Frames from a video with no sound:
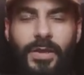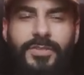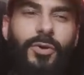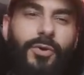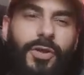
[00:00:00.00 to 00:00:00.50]

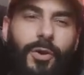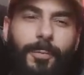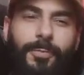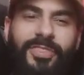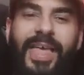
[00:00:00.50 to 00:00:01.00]
So, you
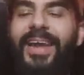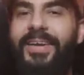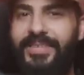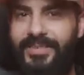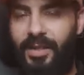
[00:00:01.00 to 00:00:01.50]
know, that
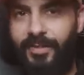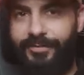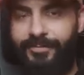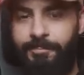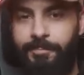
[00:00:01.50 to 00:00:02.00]
in
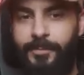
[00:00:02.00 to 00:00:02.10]
itself,